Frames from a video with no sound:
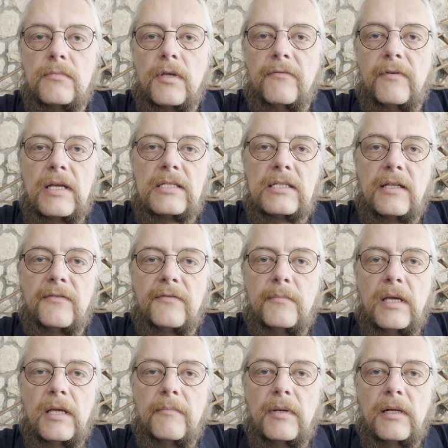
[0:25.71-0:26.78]
the facelift
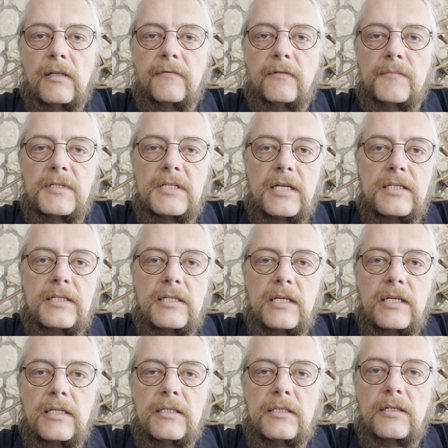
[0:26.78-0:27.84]
being built from
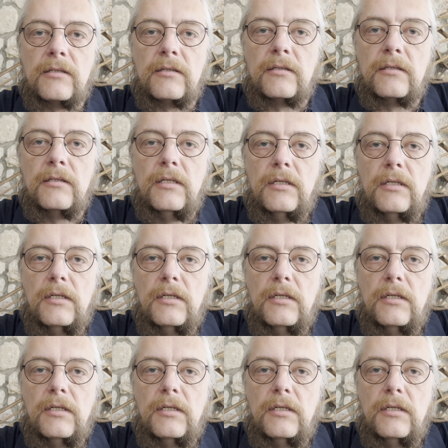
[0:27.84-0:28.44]
2016 till